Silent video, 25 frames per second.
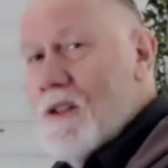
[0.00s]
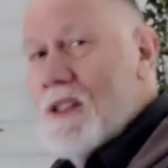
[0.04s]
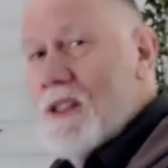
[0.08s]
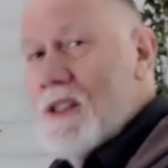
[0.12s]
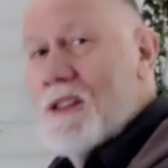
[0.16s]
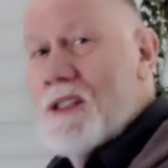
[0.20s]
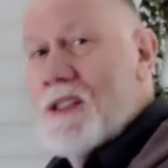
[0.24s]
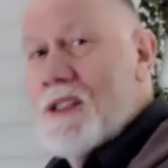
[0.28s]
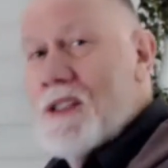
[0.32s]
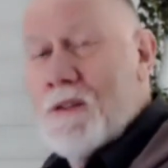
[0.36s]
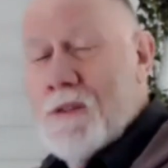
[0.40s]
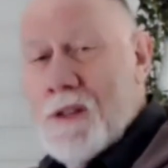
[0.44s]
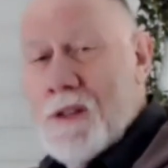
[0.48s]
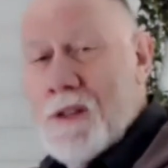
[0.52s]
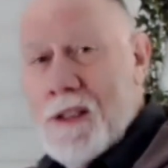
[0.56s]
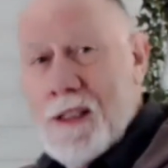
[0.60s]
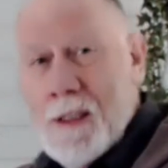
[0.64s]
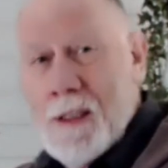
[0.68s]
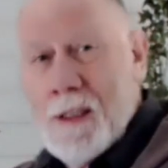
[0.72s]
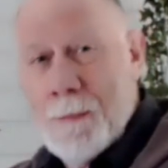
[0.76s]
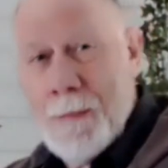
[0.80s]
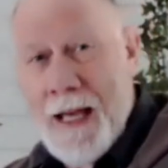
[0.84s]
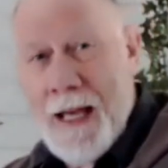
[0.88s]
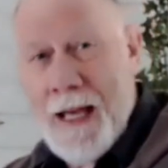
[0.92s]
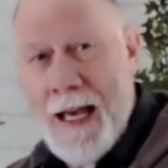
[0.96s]
in different
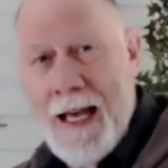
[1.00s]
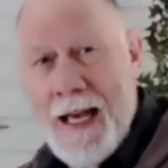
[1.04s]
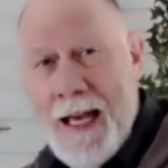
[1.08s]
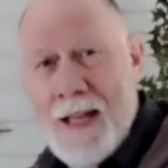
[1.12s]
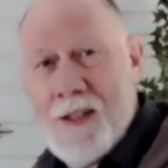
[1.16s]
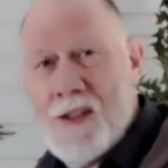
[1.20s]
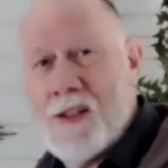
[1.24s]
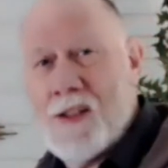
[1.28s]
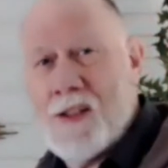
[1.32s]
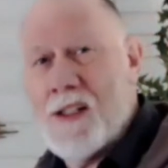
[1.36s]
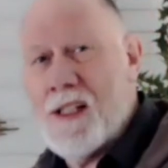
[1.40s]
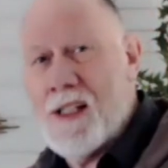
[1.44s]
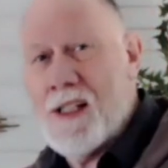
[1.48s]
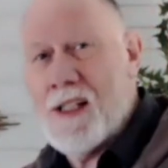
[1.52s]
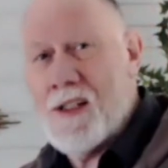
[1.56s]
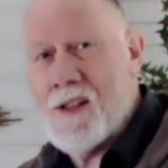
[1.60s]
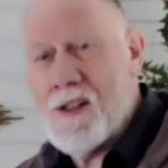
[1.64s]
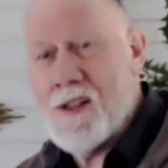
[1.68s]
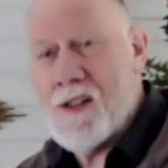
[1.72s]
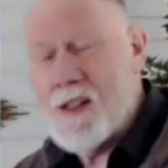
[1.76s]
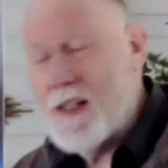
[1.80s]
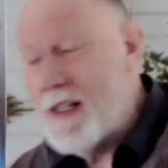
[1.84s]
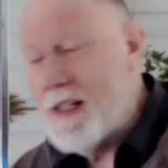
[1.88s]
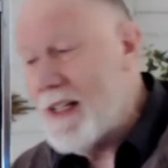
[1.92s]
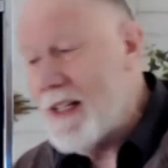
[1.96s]
capacities,
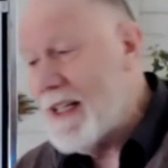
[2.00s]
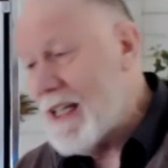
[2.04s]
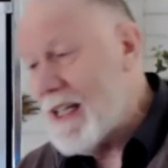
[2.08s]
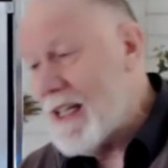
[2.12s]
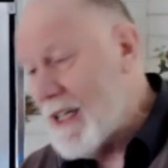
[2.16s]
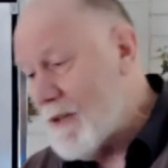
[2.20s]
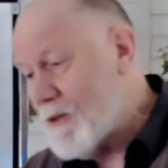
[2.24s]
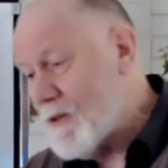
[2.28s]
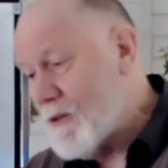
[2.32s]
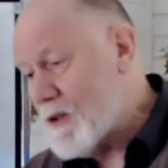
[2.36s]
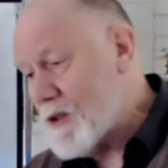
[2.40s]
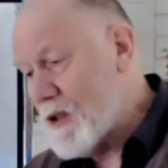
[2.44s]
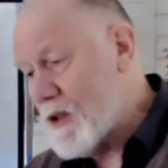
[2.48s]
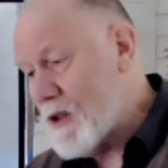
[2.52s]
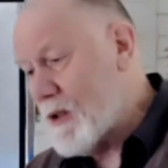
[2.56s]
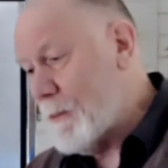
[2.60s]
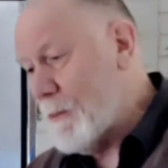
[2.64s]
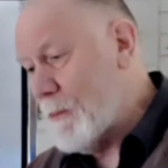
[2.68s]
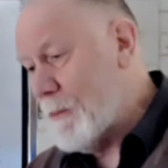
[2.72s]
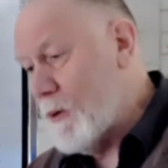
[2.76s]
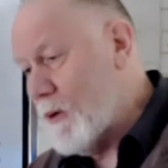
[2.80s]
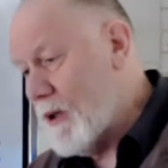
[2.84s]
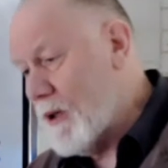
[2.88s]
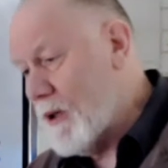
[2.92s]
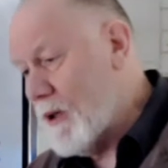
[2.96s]
even to the
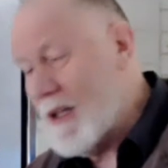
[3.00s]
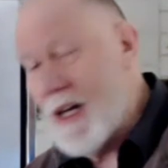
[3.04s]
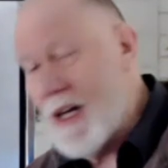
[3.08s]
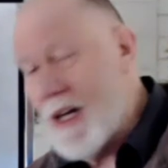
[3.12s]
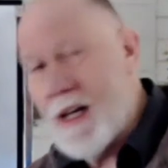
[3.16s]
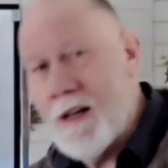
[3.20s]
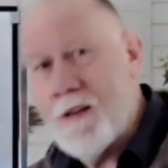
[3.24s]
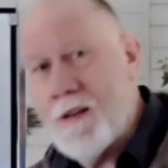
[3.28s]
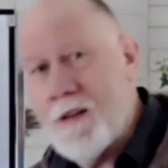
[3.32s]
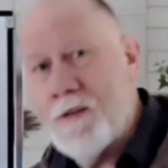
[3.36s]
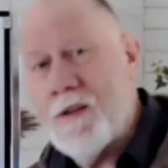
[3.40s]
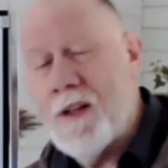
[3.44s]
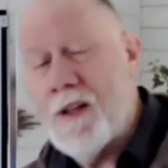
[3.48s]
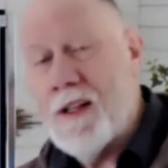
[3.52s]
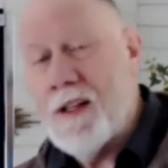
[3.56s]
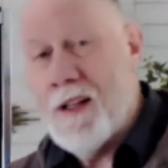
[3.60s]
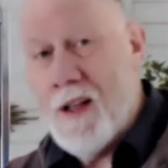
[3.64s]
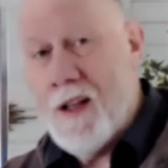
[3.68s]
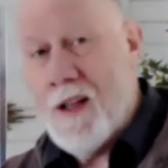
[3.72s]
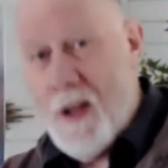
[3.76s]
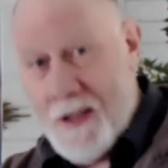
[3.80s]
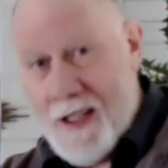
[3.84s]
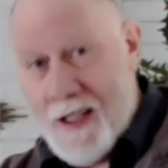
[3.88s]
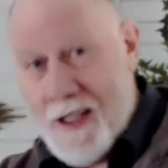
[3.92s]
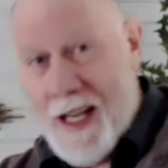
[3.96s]
point of,
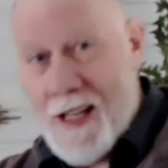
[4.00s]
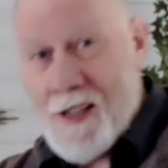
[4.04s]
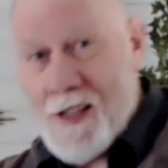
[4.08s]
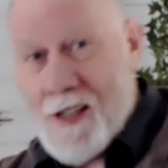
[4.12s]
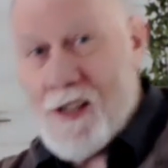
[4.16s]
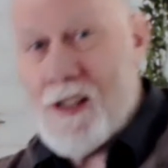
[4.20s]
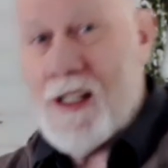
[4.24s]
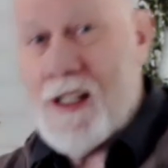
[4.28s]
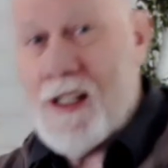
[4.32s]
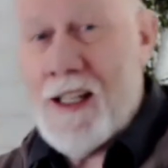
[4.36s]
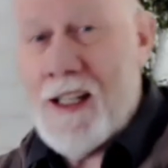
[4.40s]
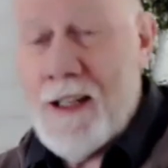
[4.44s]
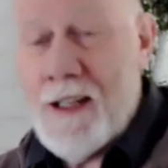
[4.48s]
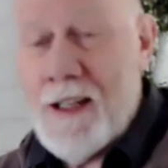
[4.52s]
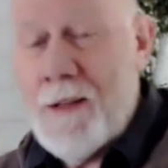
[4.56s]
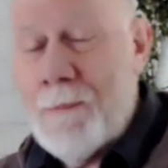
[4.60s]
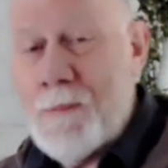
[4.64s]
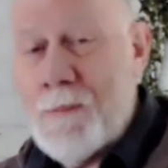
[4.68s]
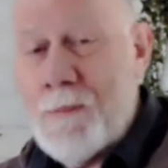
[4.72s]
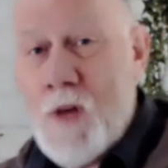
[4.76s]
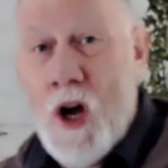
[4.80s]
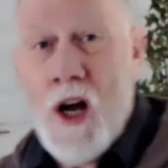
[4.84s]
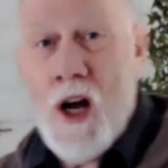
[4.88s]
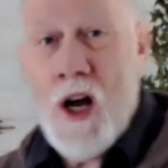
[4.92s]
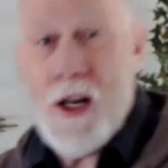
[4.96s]
yes, the
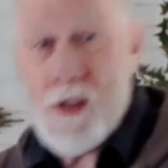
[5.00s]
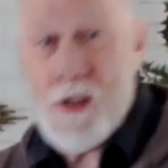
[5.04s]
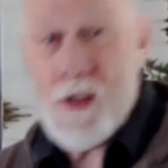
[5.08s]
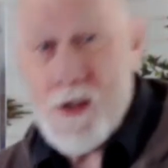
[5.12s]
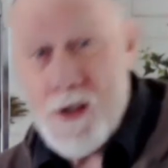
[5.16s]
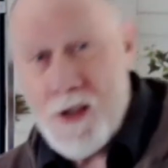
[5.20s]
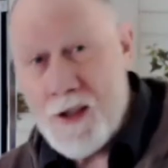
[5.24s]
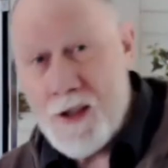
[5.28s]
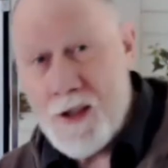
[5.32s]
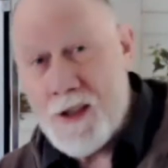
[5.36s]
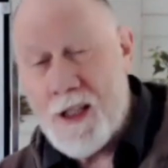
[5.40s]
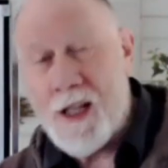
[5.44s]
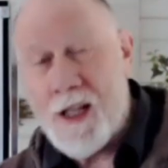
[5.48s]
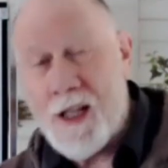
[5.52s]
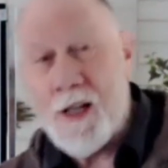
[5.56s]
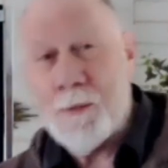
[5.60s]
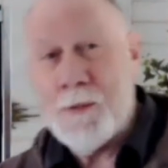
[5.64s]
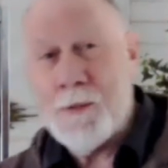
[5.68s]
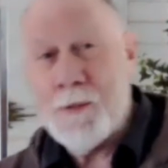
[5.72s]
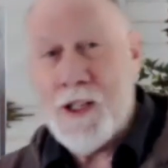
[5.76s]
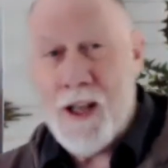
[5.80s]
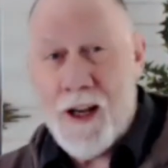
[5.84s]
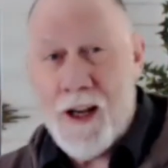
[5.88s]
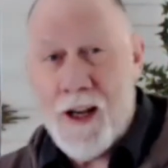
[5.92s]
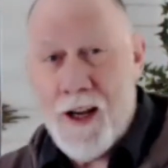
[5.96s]
oxygen carbon
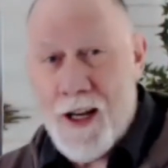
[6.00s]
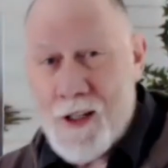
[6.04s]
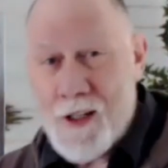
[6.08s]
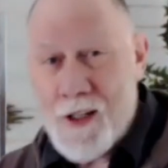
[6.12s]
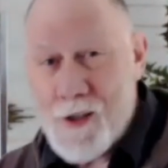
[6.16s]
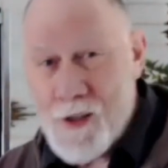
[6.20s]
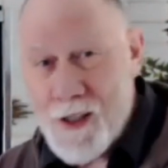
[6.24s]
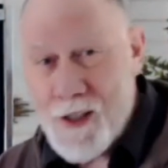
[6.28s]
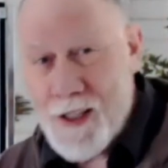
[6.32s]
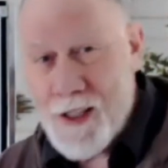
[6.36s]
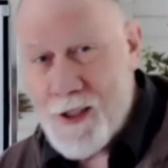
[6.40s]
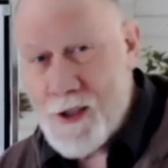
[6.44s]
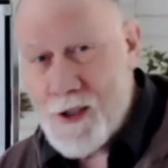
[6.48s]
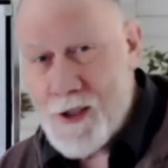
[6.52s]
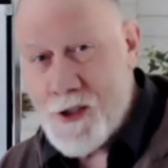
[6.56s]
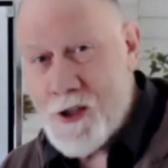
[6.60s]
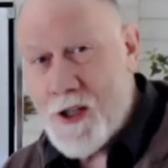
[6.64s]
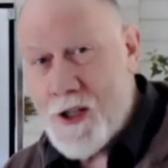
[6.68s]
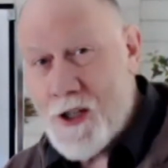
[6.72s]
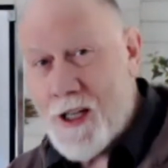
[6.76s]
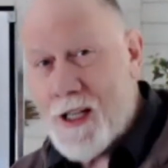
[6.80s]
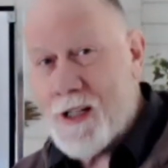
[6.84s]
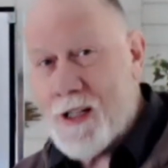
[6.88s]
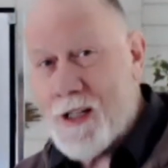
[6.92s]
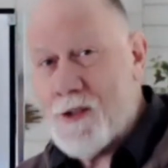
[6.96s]
dioxide
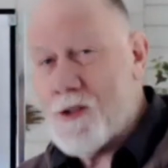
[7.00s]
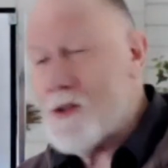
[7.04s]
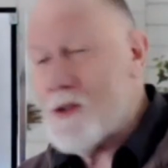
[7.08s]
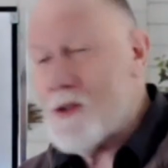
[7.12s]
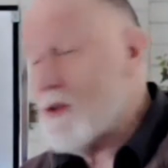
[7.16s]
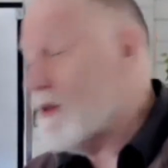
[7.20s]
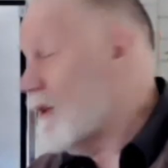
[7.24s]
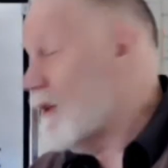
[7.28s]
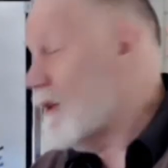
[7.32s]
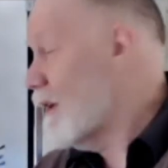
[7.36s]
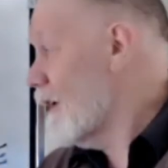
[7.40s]
exchange,